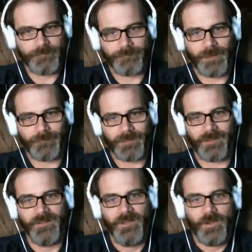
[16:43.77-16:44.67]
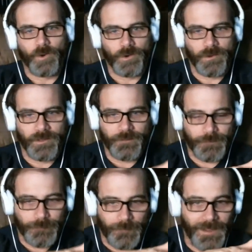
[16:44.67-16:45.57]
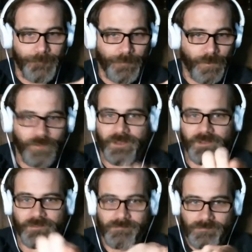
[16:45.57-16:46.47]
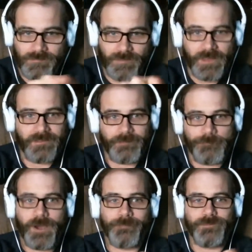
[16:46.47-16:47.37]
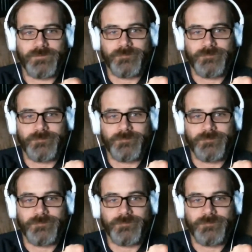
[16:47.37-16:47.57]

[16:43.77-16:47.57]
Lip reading: pop down. Or if they're lying prone, they just pop you.